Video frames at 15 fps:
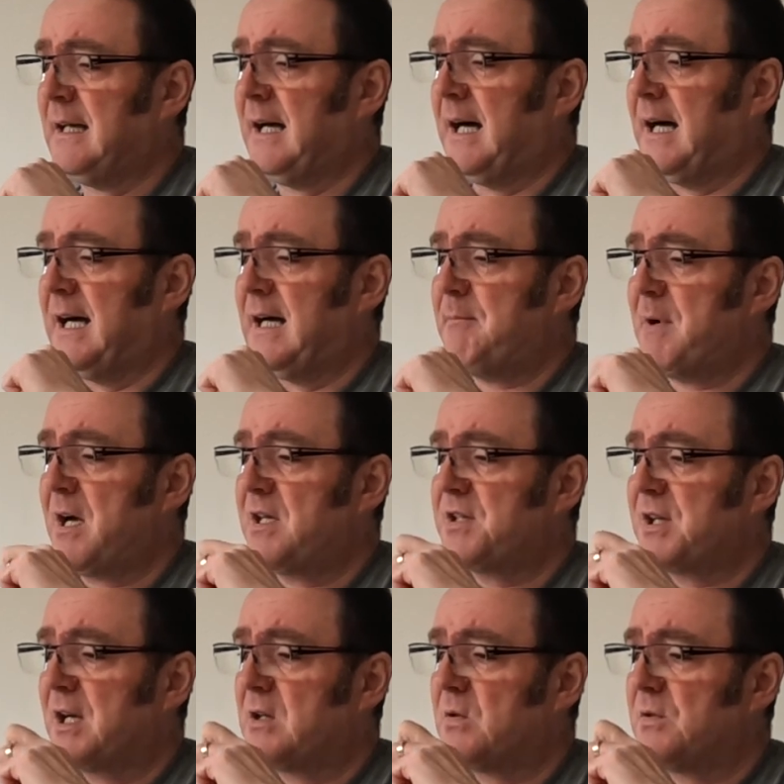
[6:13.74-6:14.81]

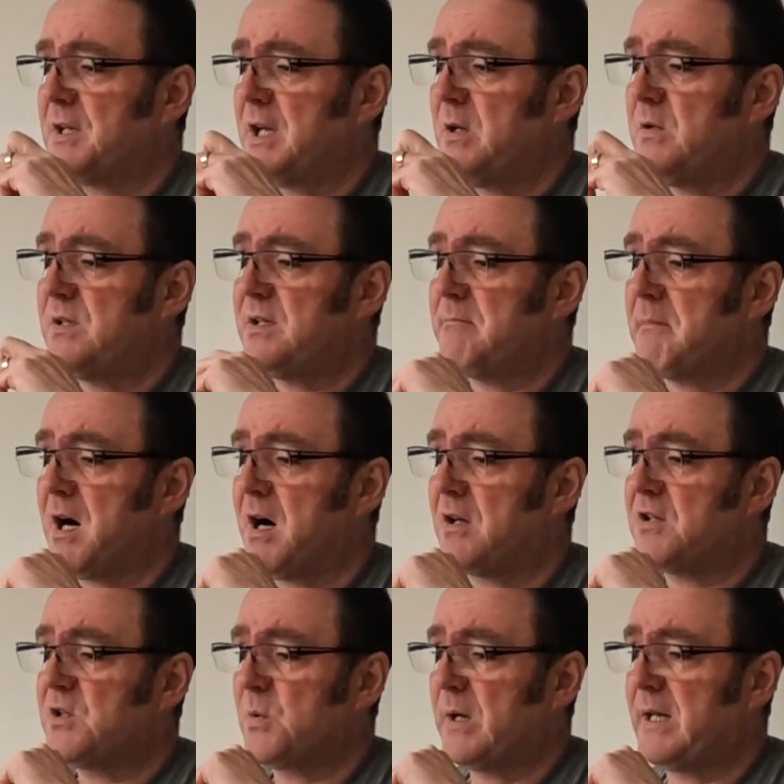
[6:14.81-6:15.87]
Motorcycle News,
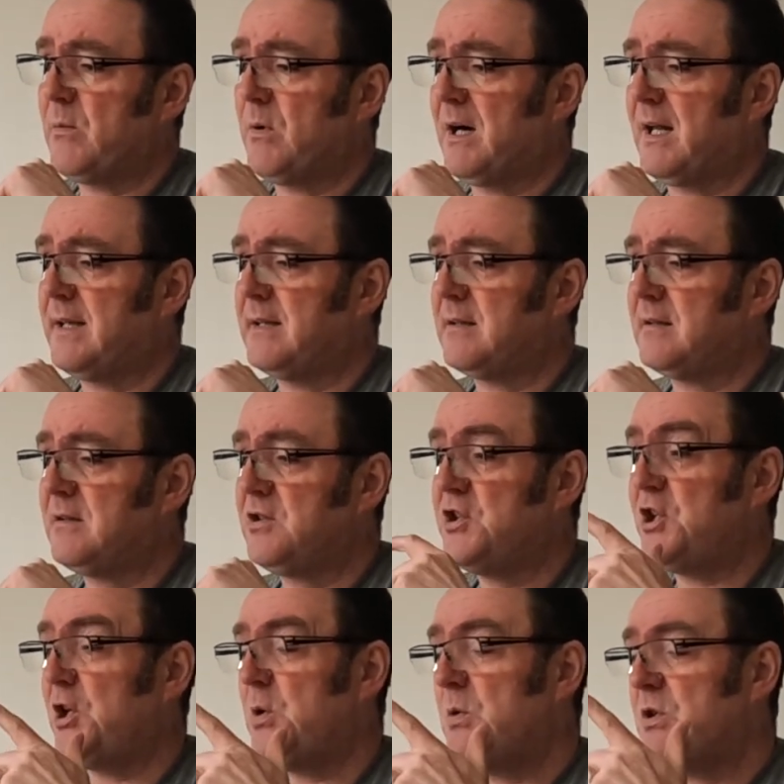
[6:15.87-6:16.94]
March 21,
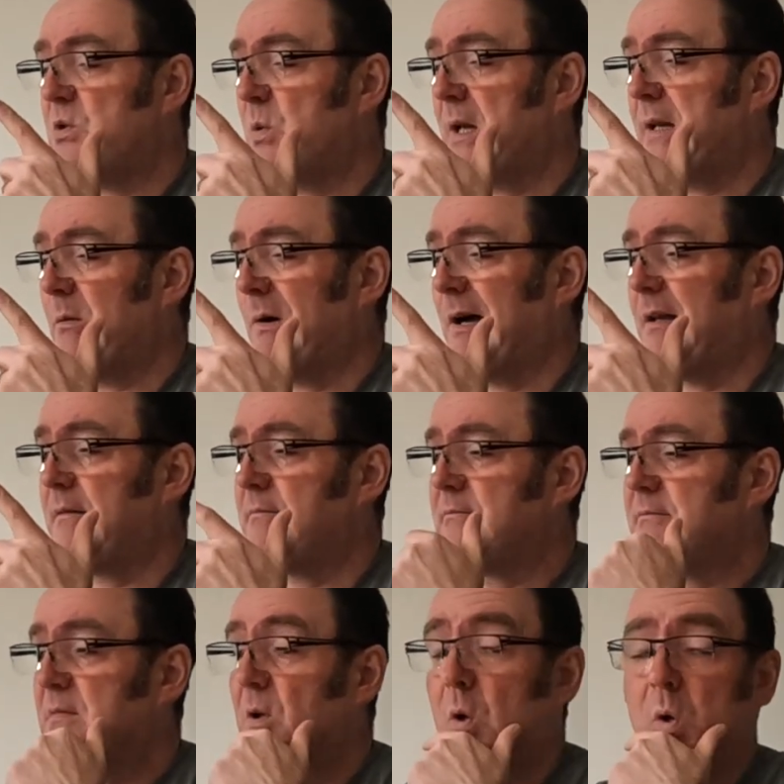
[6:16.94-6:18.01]
June 21,
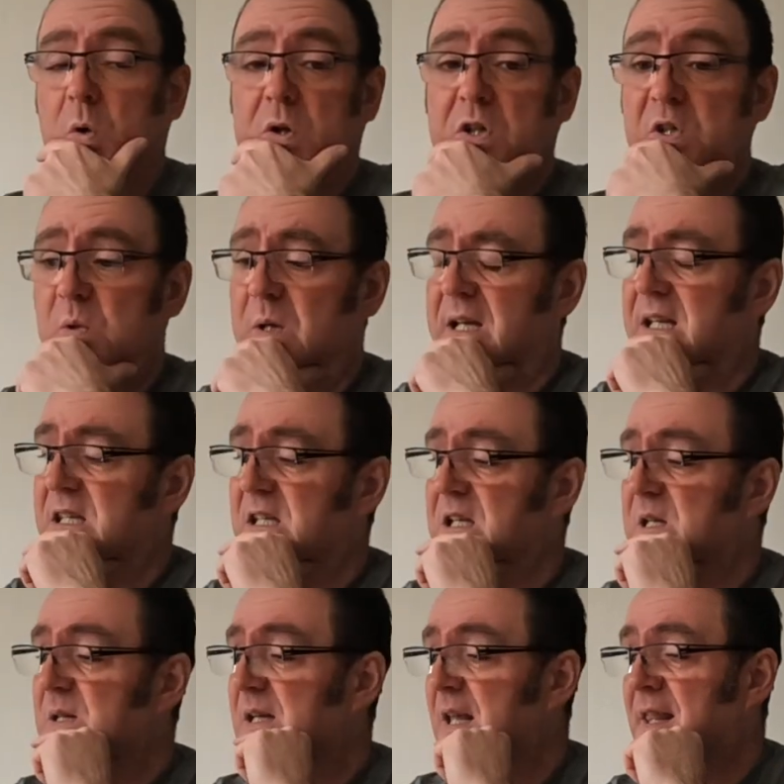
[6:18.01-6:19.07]
August
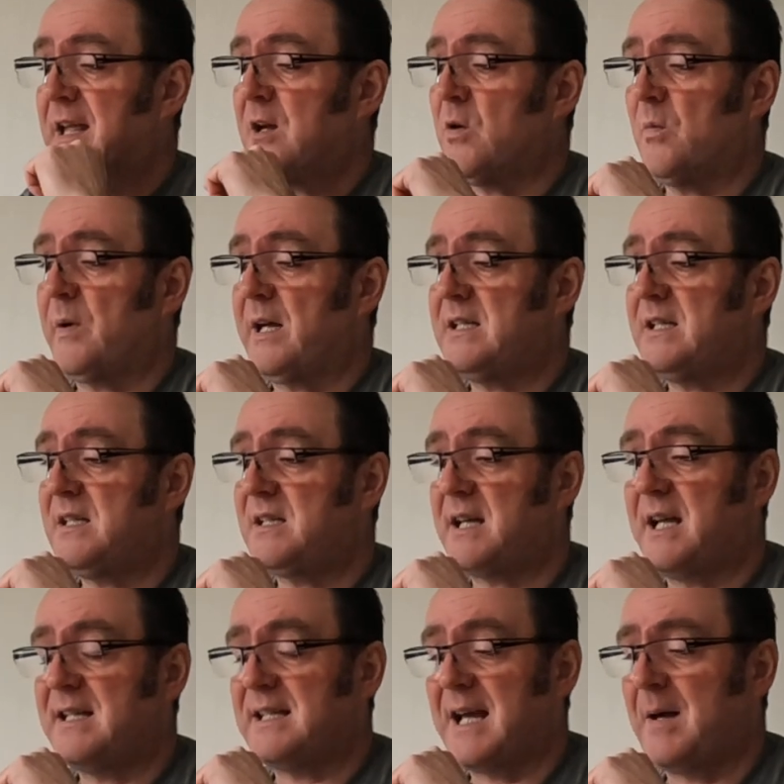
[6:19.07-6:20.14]
22, and they all basically
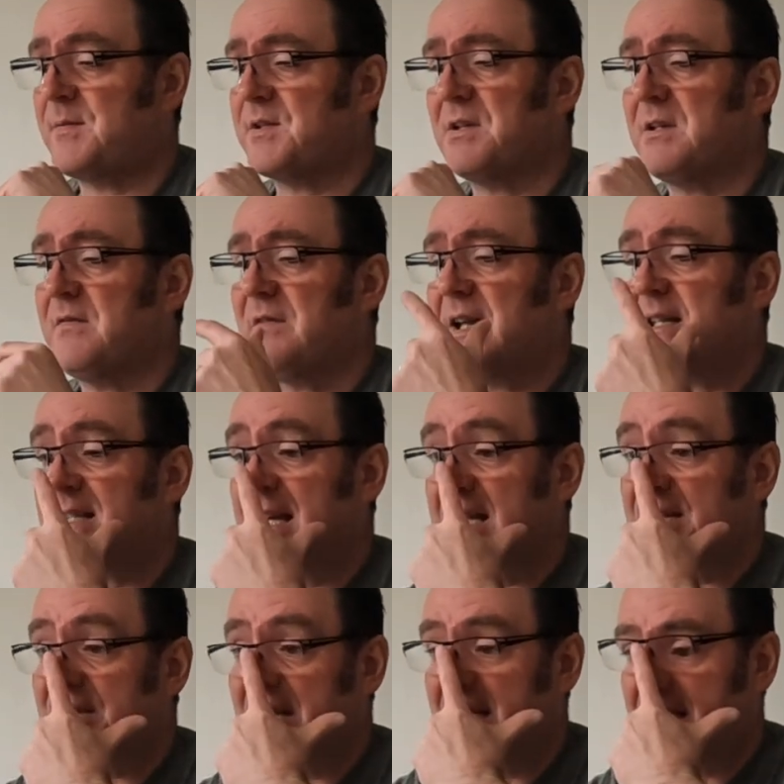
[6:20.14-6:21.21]
say it's absolutely
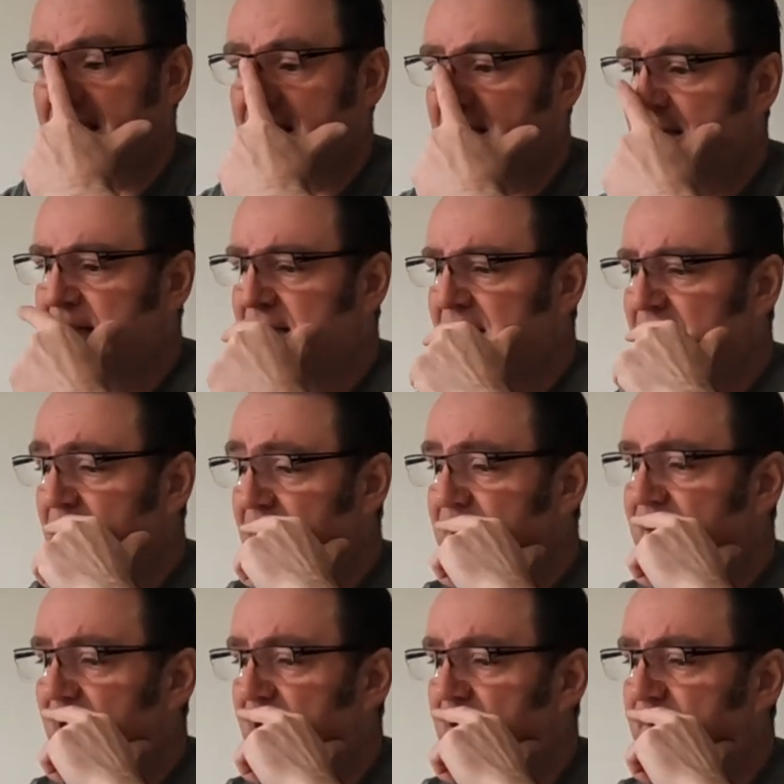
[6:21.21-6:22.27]
fantastic.
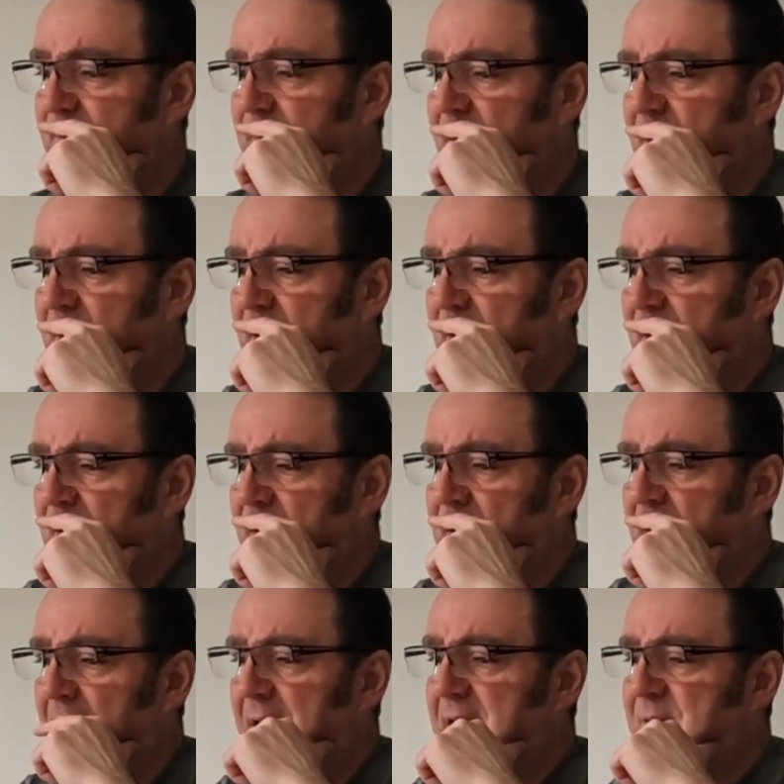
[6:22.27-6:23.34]
So,
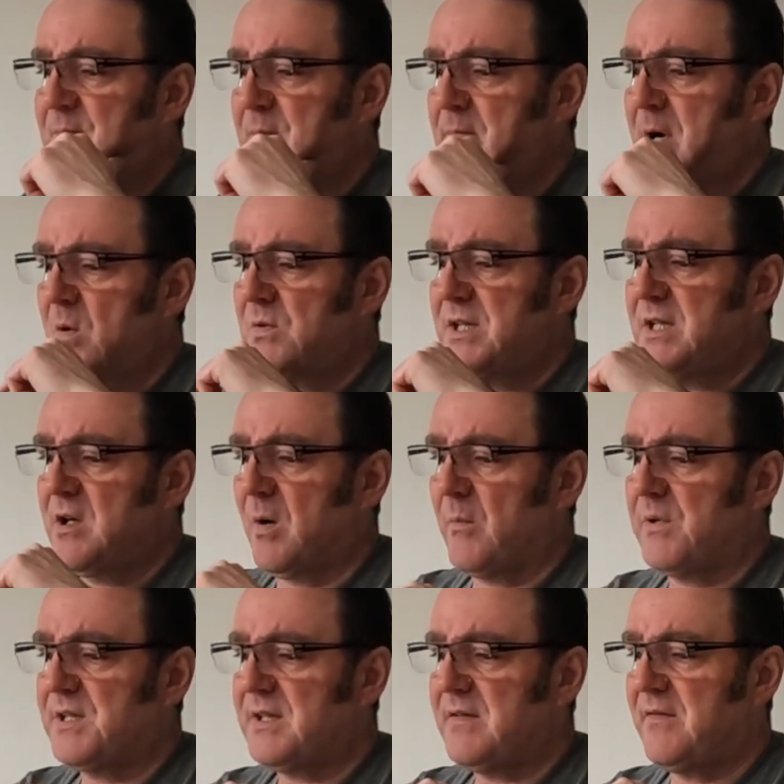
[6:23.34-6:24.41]
AIM
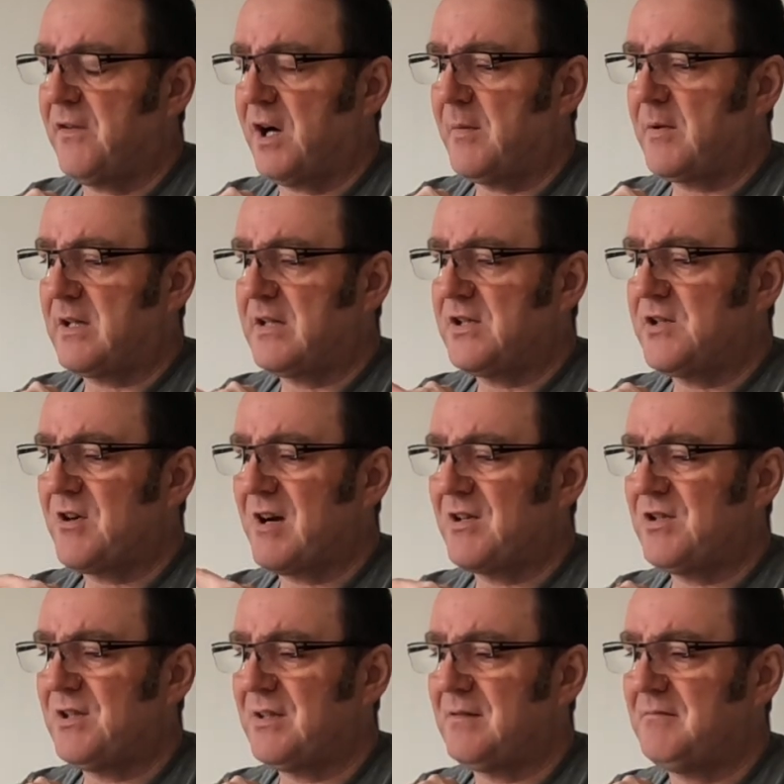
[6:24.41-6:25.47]
multi-composite fibre
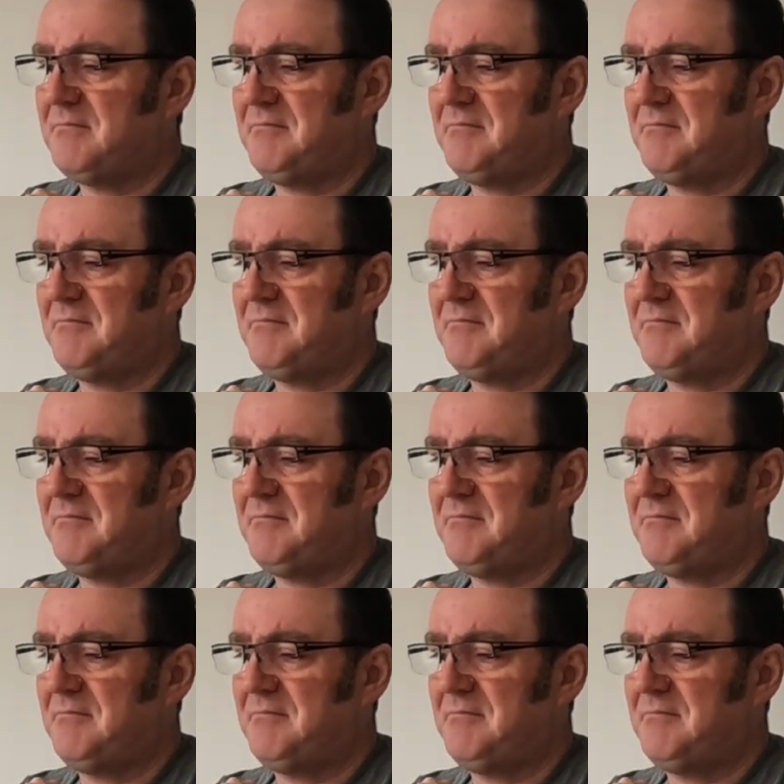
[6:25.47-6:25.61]
construction.